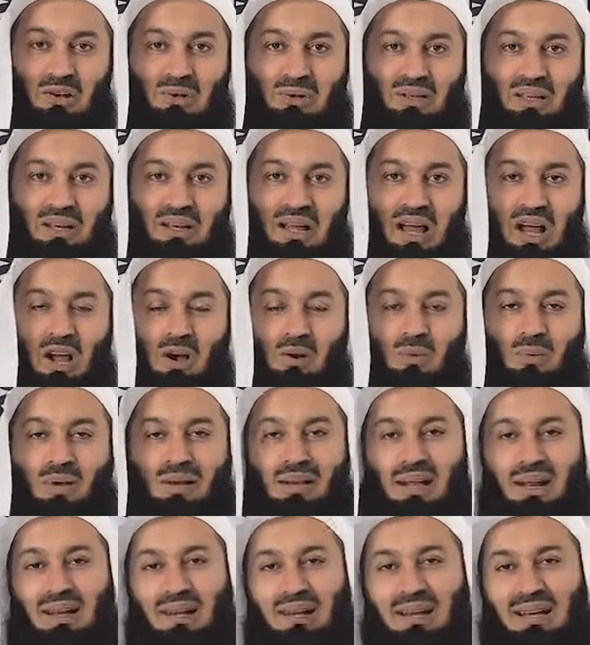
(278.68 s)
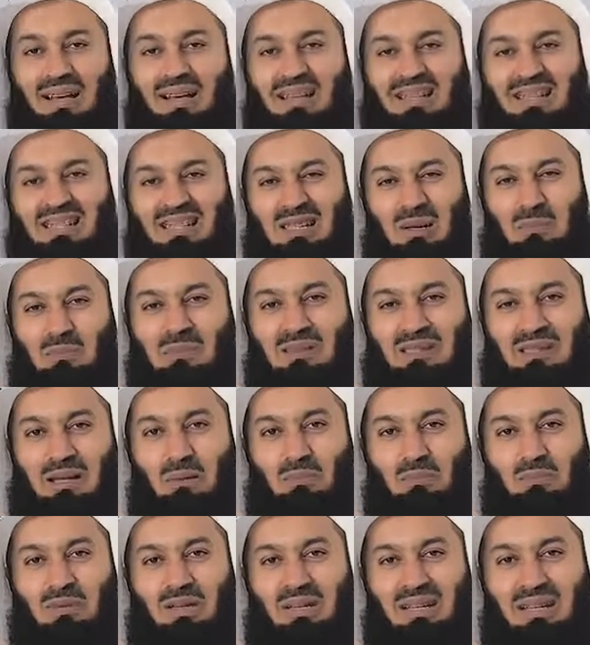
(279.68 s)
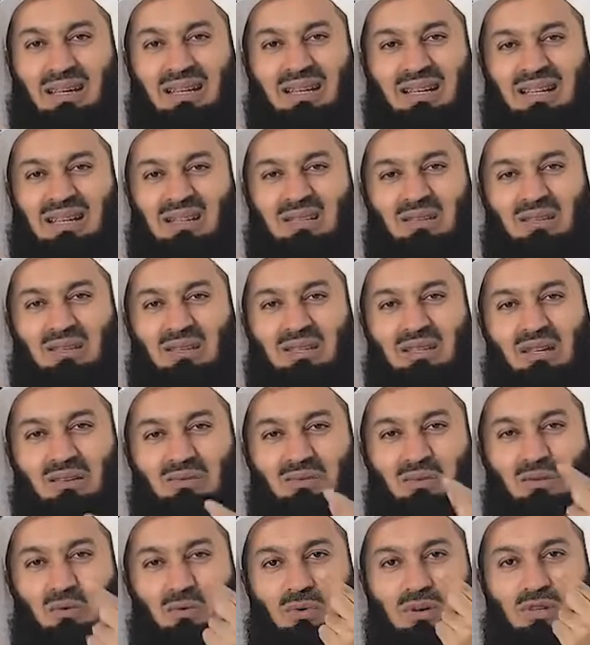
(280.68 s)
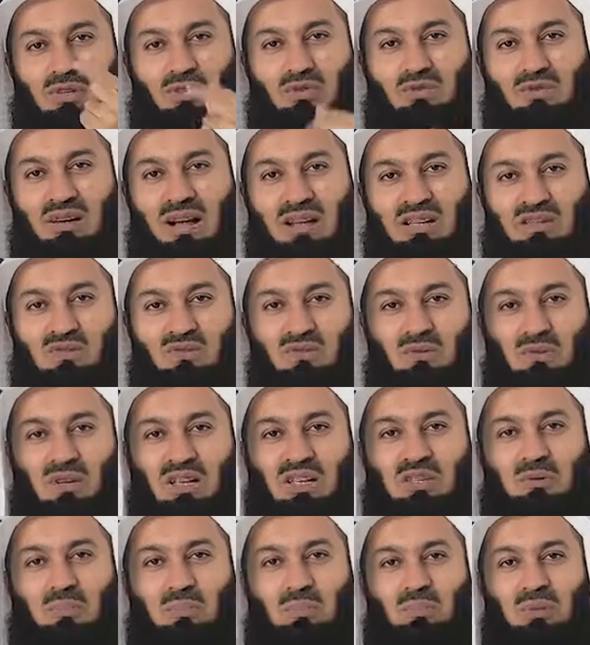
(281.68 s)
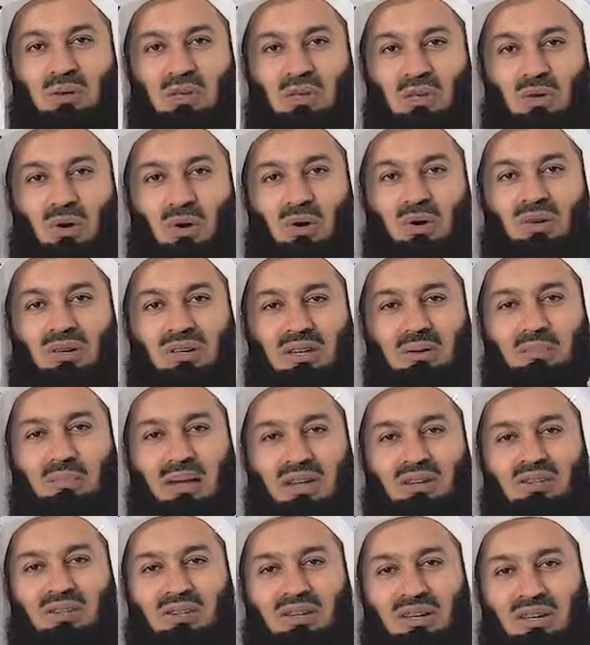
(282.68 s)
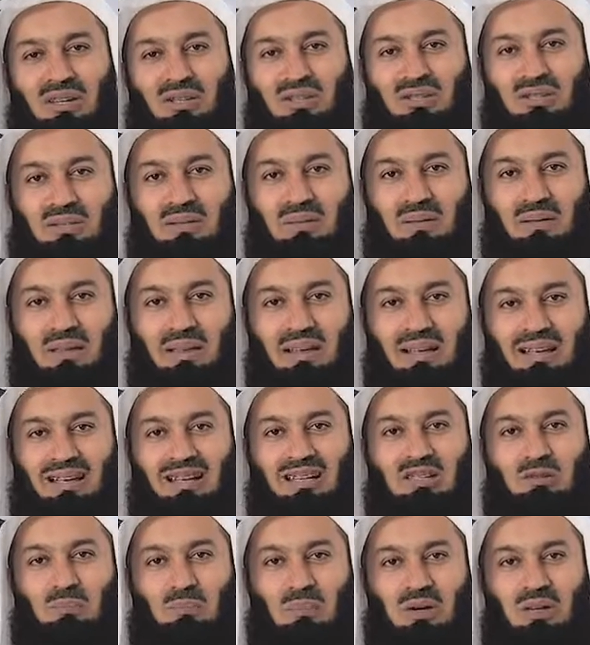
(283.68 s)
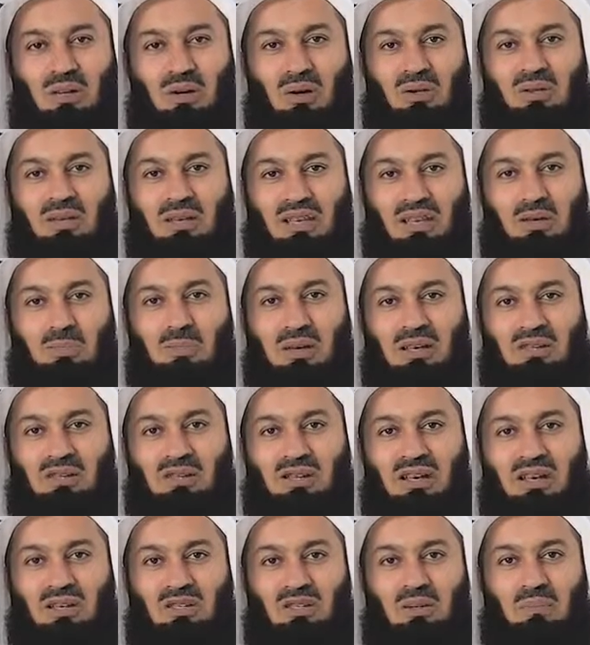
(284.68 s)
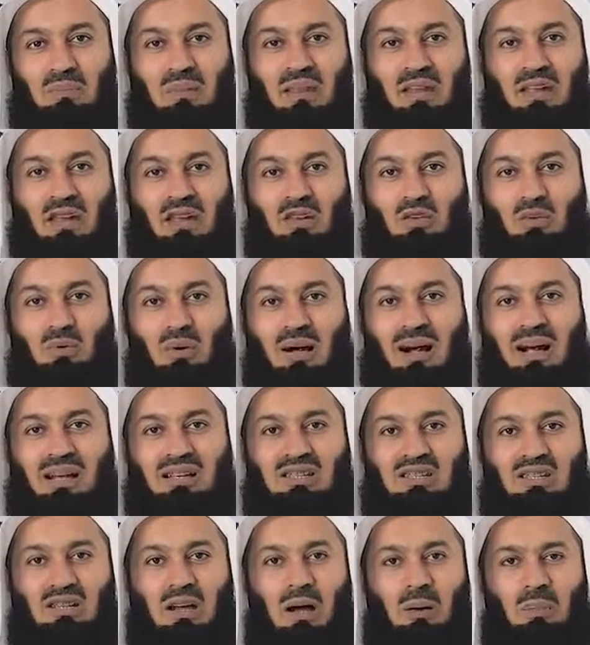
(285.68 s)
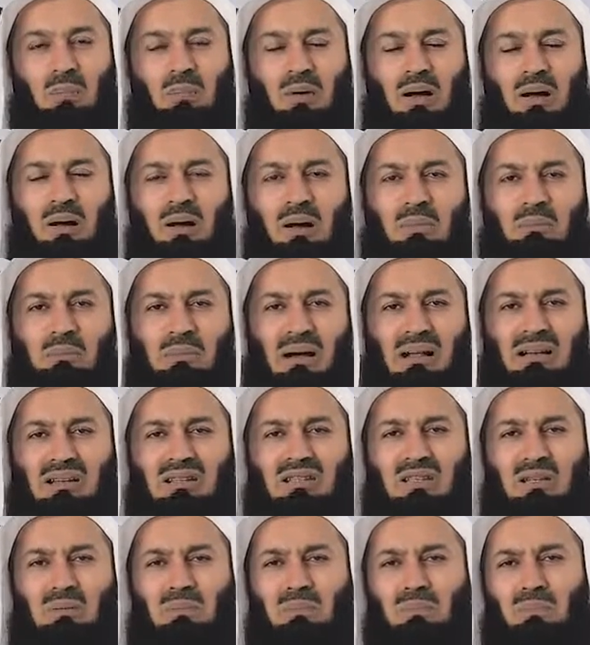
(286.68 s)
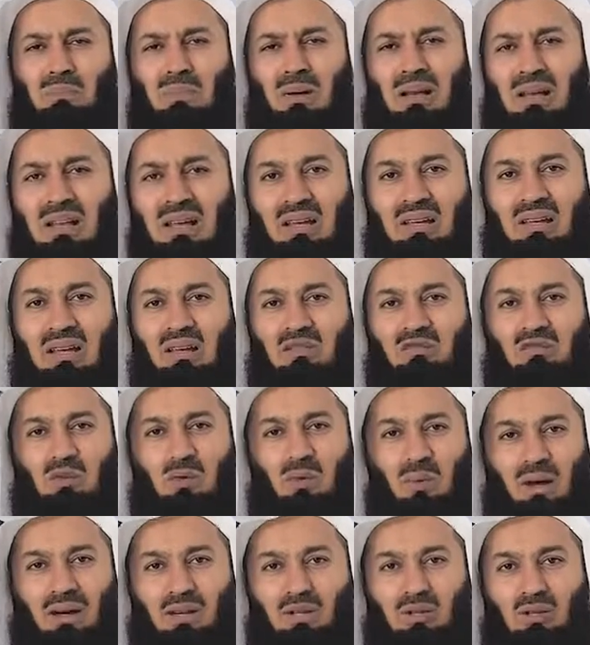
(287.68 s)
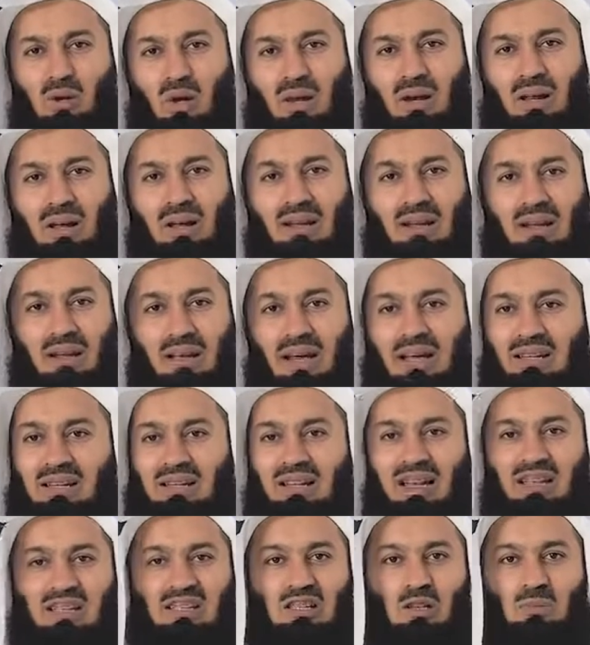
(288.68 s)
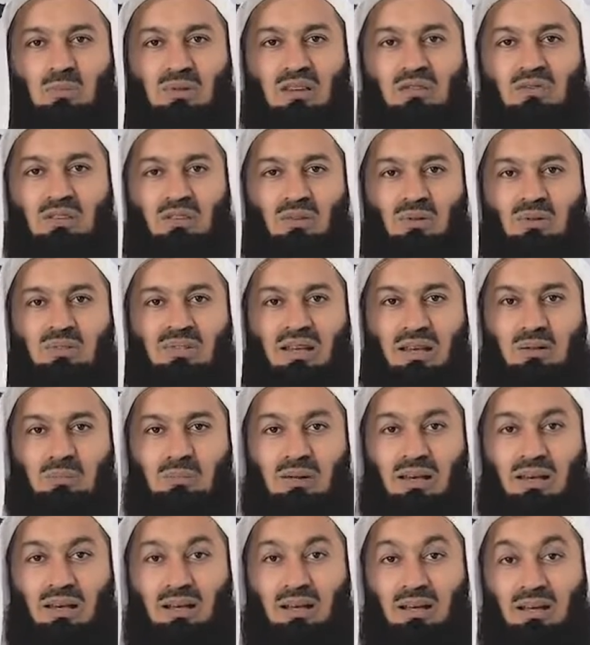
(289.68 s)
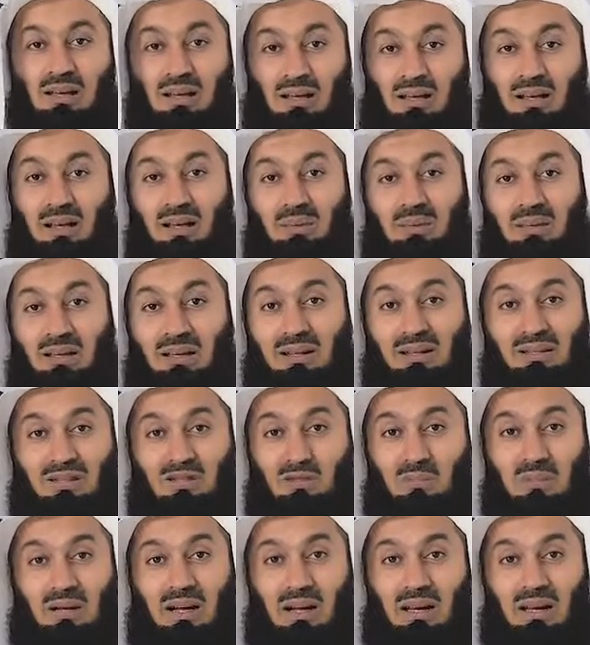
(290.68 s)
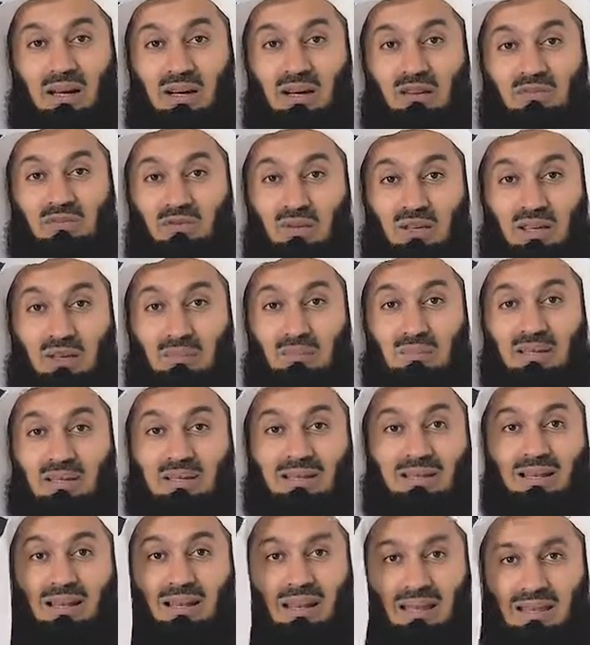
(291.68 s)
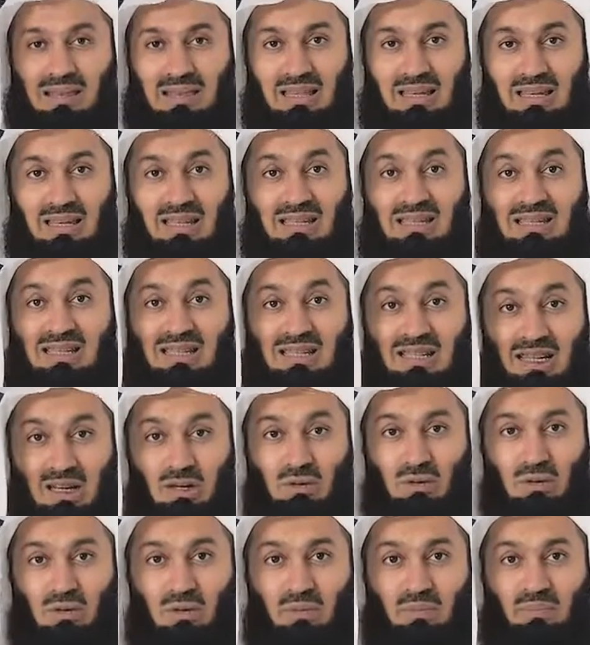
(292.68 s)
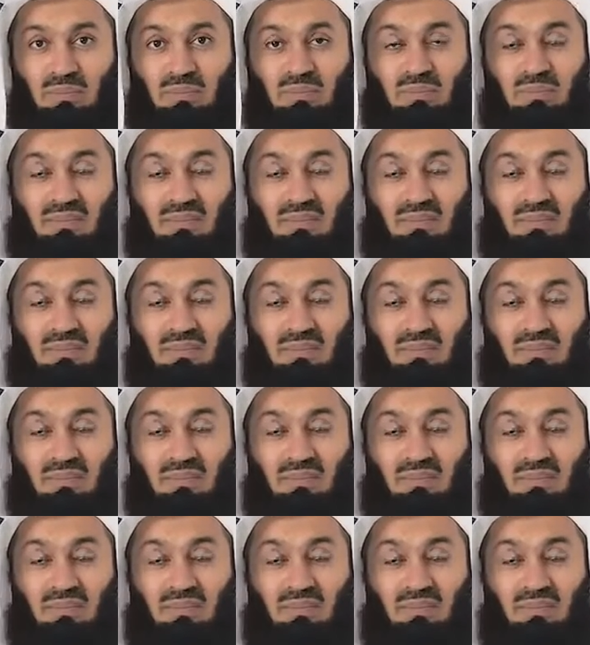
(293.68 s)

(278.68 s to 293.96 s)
Look at how when Allah accepts something, He doesn't just give you what you've asked for. It's beyond imagination. It's beyond the imagination. You ask a multi-billionaire for $1 and he ends up giving you 10 million. I mean, subhanAllah, for him, it's nothing. It's zero.